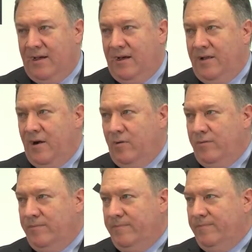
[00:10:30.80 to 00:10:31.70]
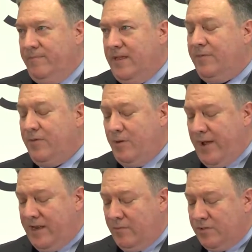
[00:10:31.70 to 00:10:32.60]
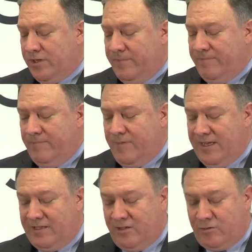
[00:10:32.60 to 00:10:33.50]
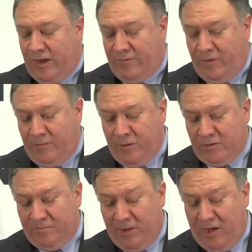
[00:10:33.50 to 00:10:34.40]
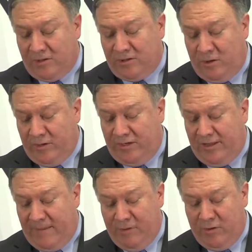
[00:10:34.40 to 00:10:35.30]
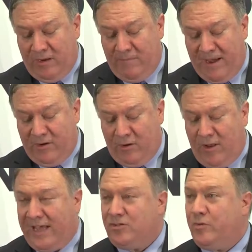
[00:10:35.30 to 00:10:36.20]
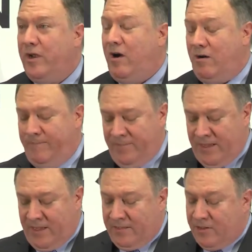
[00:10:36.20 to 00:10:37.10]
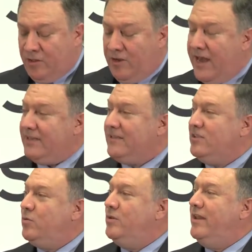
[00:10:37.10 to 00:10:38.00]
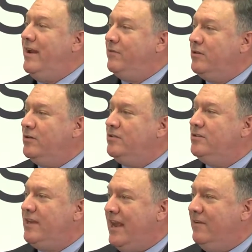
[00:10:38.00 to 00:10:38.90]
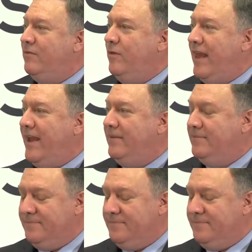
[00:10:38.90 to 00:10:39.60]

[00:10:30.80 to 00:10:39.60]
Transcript: A note, if the Iranian regime thinks the Strait of Hormuz belongs solely to them, you can bet your last rial that the United States will never stand for that.